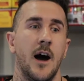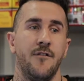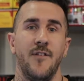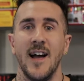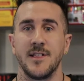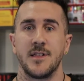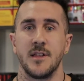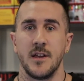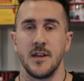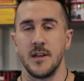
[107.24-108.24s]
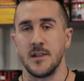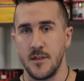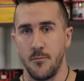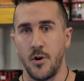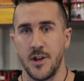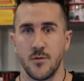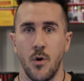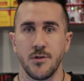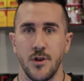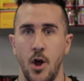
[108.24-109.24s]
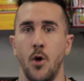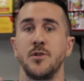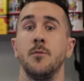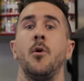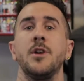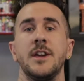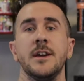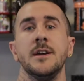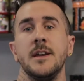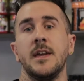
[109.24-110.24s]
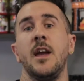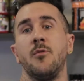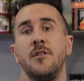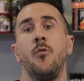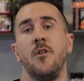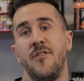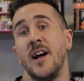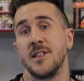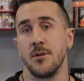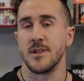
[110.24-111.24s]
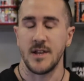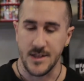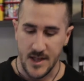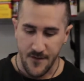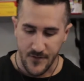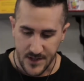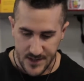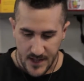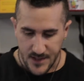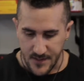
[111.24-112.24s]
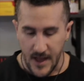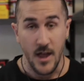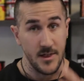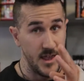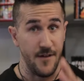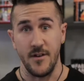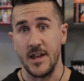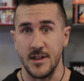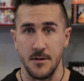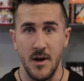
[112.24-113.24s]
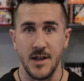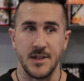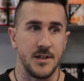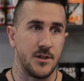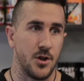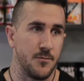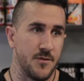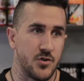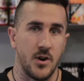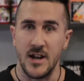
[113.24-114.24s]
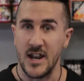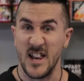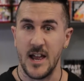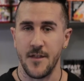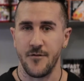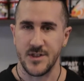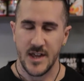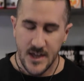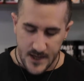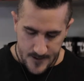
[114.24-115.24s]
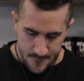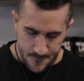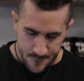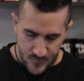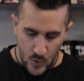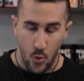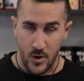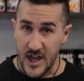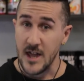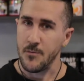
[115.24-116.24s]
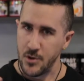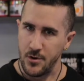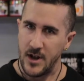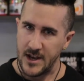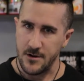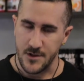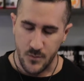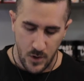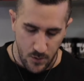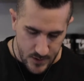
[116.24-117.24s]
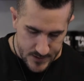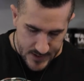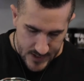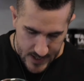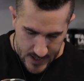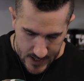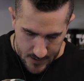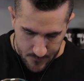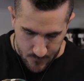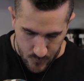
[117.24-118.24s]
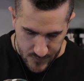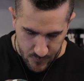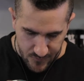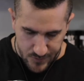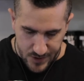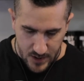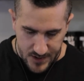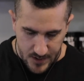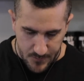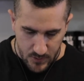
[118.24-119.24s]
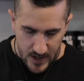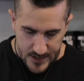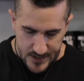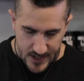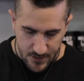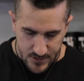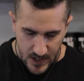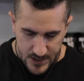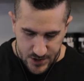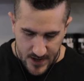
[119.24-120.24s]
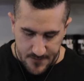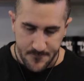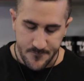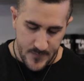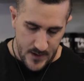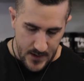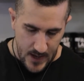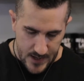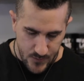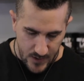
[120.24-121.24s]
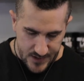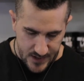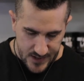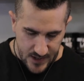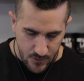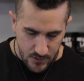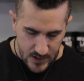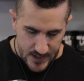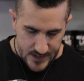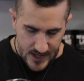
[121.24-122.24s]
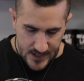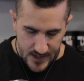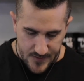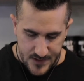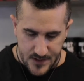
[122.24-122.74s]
fats into the body as well. So it helps your body get rid of what fat cells it does have, in a sense. So that definitely is a must in terms of trying to lean out the physique or keep you leaner as well. Then we've also got some L-carnitine or tartrate, as well as acetyl-L-carnitine, and then